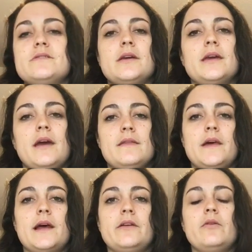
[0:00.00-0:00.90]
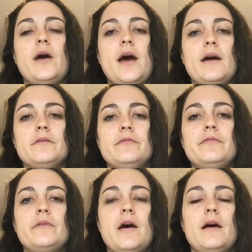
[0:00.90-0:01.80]
you can get that I don't have
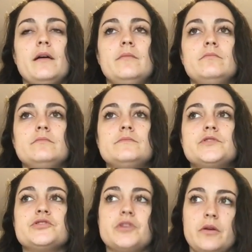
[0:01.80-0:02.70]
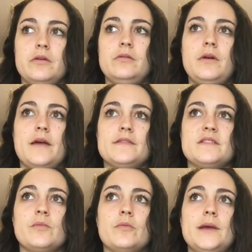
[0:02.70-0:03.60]
to show you at
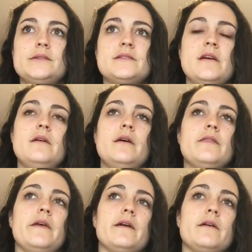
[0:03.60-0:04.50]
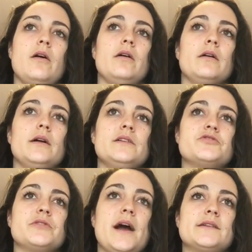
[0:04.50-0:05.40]
this moment. There are
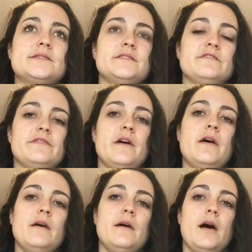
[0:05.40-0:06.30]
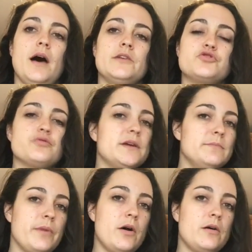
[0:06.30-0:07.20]
interactive
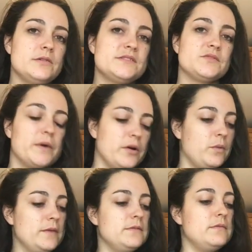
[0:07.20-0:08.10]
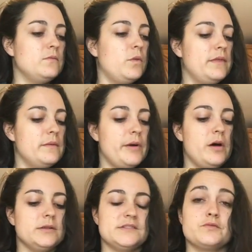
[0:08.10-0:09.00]
treat balls where when the
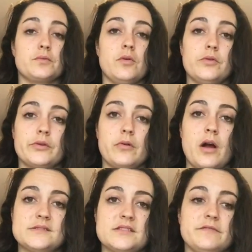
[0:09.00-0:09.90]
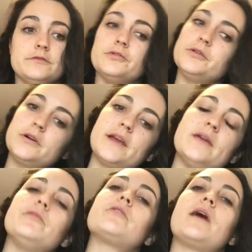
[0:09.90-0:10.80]
ball is rolled across the floor,
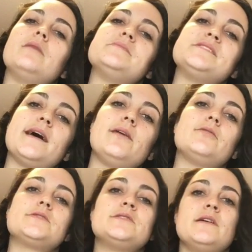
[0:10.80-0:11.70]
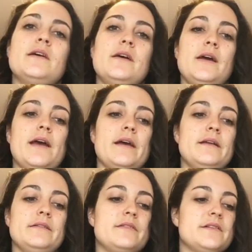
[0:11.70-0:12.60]
kibble comes out,
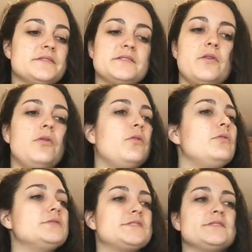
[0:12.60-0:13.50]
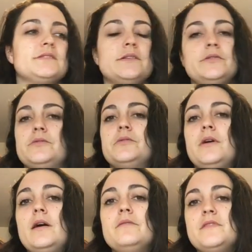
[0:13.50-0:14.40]
and there's a whole slew
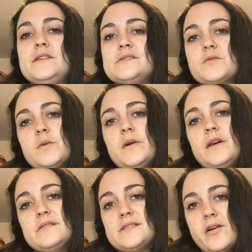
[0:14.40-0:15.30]
of these toys